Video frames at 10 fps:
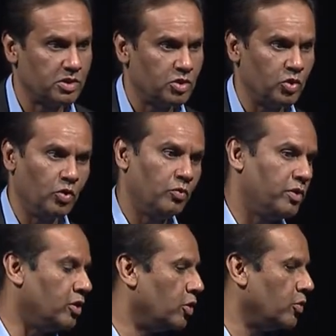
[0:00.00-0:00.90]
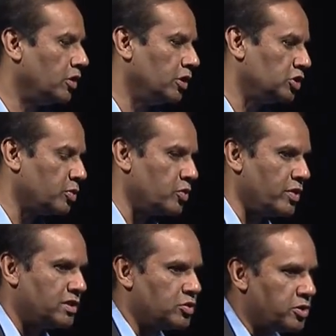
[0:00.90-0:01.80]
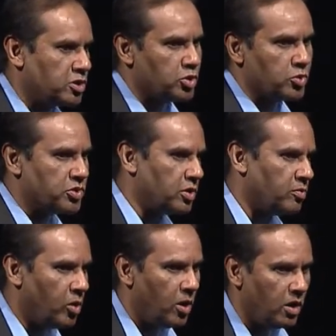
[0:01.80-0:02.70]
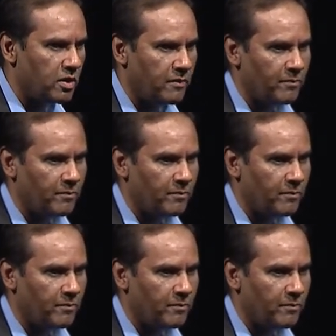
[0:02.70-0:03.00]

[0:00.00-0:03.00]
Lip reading: So we go to a customer who has 3 stores in a mall.